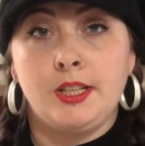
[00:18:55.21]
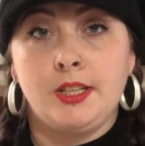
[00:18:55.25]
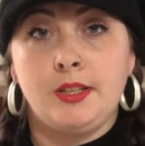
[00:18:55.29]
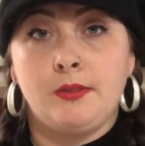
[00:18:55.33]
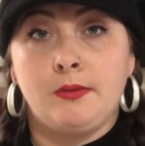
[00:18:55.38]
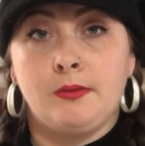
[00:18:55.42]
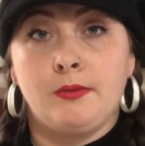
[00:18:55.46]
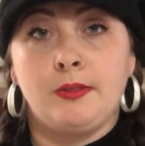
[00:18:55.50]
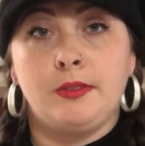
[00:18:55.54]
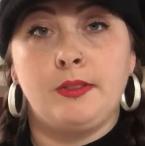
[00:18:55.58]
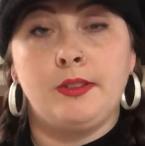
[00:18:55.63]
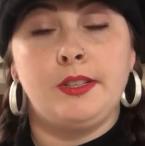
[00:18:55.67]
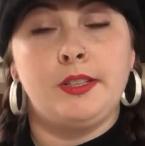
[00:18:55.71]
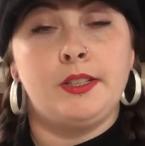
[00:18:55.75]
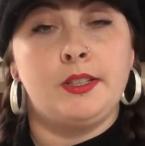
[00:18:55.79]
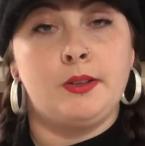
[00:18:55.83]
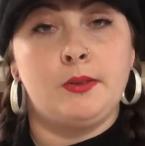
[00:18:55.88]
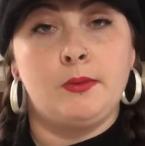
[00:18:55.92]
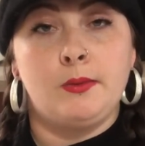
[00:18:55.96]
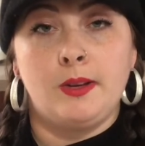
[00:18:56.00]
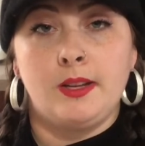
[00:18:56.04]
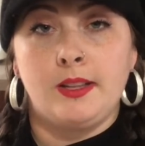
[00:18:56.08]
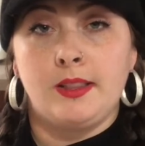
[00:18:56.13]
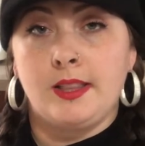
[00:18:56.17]
You really
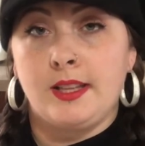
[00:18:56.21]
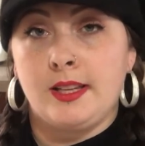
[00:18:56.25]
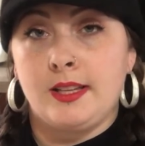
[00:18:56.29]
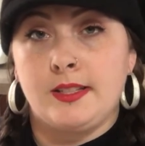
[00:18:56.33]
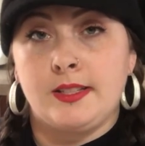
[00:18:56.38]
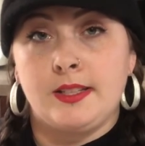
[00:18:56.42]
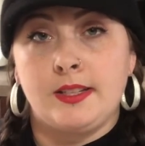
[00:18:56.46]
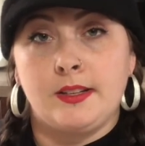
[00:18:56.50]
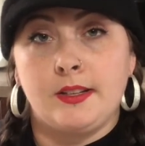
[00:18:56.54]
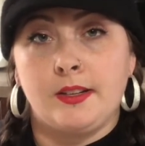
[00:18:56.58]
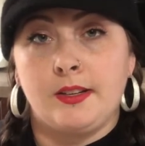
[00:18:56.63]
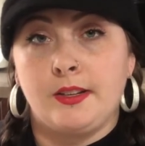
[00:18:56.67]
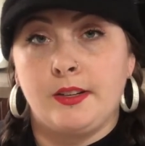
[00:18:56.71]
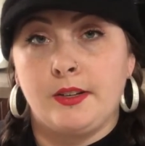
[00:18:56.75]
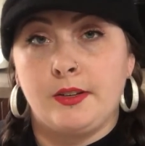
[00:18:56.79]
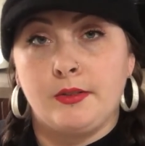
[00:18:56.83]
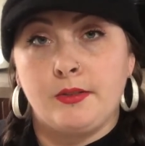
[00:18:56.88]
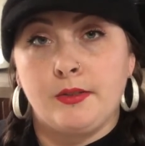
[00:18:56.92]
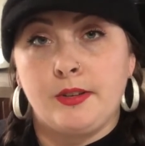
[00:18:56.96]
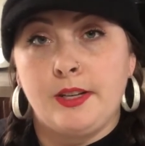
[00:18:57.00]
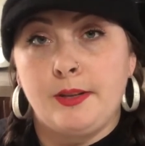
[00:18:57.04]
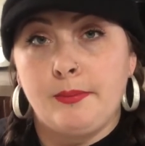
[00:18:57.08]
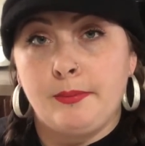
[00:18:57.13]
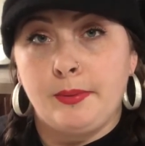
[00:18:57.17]
don't want things that are going to
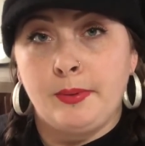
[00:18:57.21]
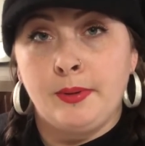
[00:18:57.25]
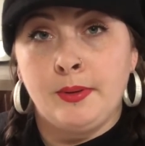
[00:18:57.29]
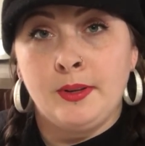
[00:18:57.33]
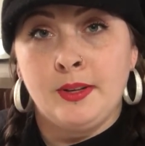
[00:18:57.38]
creep